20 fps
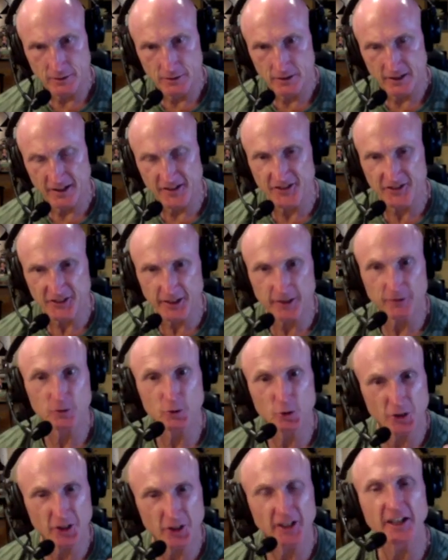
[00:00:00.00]
instead of
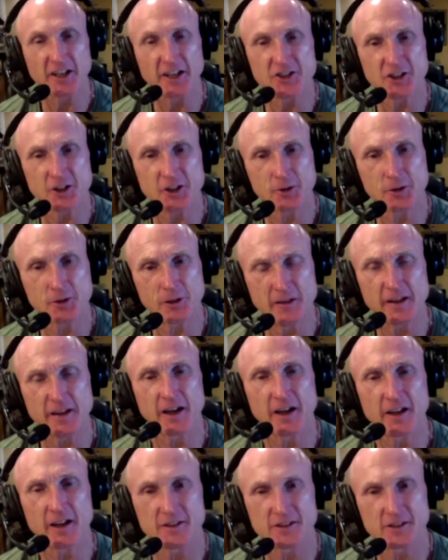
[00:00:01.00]
looking each other in the
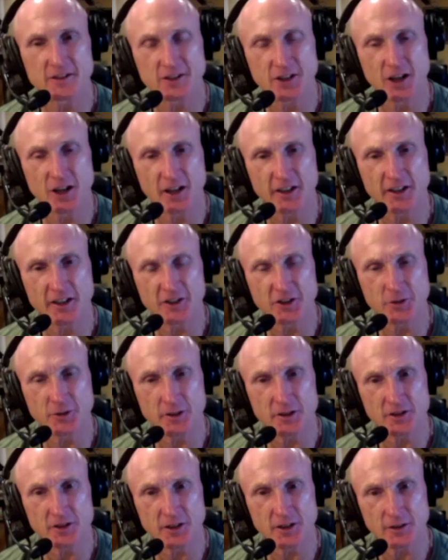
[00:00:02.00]
eyes and talking to
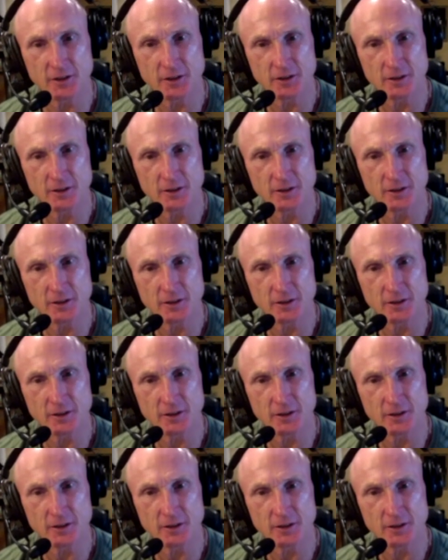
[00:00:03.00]
each other.